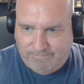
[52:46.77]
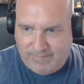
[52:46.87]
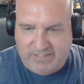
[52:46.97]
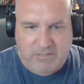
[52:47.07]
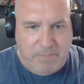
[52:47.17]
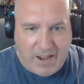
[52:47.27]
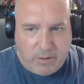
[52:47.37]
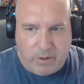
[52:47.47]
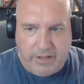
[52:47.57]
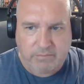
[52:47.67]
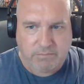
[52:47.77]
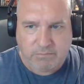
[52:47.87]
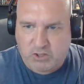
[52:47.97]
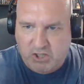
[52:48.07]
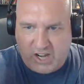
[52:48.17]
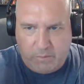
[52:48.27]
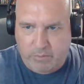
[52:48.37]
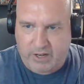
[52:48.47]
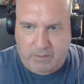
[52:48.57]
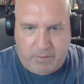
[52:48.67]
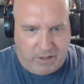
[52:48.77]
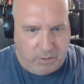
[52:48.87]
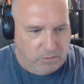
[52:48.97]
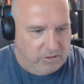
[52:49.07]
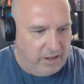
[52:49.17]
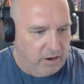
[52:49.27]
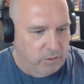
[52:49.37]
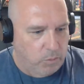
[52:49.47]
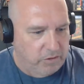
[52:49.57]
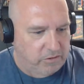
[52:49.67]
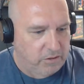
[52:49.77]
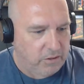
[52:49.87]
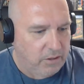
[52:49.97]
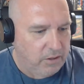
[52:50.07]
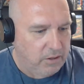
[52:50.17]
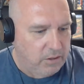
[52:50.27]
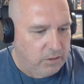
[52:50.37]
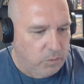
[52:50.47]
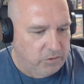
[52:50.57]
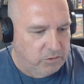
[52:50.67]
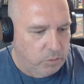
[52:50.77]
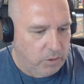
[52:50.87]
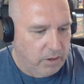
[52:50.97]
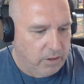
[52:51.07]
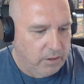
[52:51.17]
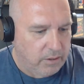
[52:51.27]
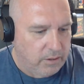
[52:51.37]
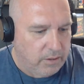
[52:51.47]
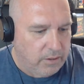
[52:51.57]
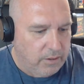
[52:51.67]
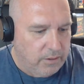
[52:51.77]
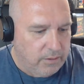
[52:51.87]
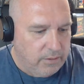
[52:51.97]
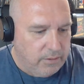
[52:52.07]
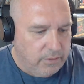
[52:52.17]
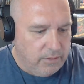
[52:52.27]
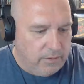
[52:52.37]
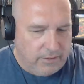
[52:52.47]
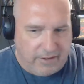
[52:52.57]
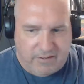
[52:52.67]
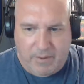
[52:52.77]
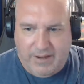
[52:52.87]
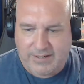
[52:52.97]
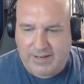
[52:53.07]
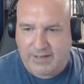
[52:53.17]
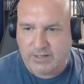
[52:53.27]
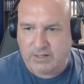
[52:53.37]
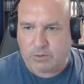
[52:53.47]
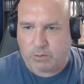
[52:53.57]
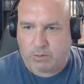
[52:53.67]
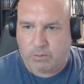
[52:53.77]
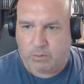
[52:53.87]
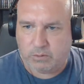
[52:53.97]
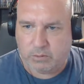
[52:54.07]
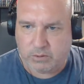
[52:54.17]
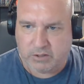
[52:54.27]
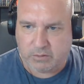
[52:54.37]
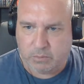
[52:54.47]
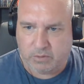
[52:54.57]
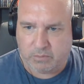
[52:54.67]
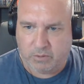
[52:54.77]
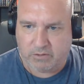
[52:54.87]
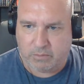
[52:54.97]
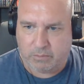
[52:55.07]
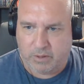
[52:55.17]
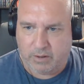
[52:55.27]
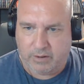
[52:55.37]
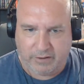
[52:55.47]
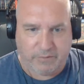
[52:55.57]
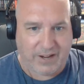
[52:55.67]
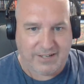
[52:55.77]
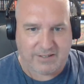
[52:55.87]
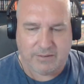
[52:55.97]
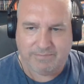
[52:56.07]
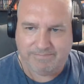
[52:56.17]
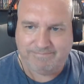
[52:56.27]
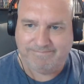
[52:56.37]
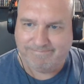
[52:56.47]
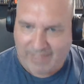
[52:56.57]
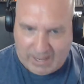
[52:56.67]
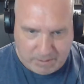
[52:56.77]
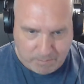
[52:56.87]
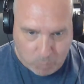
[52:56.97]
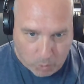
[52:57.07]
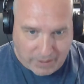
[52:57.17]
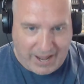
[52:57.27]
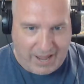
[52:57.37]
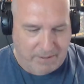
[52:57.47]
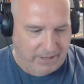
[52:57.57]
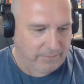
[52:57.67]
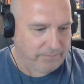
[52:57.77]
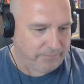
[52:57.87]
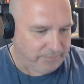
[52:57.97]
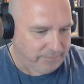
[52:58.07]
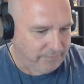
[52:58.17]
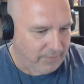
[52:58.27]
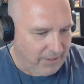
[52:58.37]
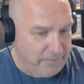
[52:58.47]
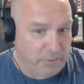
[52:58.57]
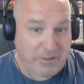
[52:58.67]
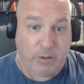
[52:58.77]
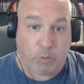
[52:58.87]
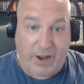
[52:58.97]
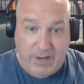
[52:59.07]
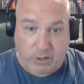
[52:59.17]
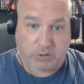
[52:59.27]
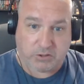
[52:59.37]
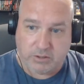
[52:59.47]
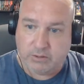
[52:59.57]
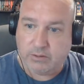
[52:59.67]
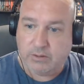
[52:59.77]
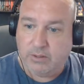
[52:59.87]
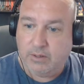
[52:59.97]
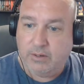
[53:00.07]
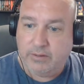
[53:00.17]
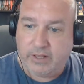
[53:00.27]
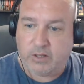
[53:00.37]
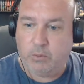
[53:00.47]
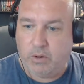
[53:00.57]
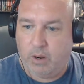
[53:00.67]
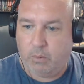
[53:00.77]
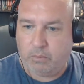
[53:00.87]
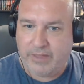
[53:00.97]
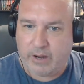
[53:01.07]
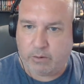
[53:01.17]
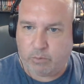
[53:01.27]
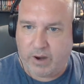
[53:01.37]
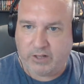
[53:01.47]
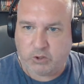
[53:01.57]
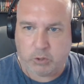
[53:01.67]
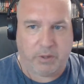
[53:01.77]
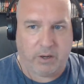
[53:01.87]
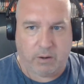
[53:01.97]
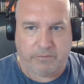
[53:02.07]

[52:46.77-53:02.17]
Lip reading: expand on it, chat with anybody who's there who wants to get some ideas or just wants some advice. I'd be more than happy. If there's any writers that that are writing superhero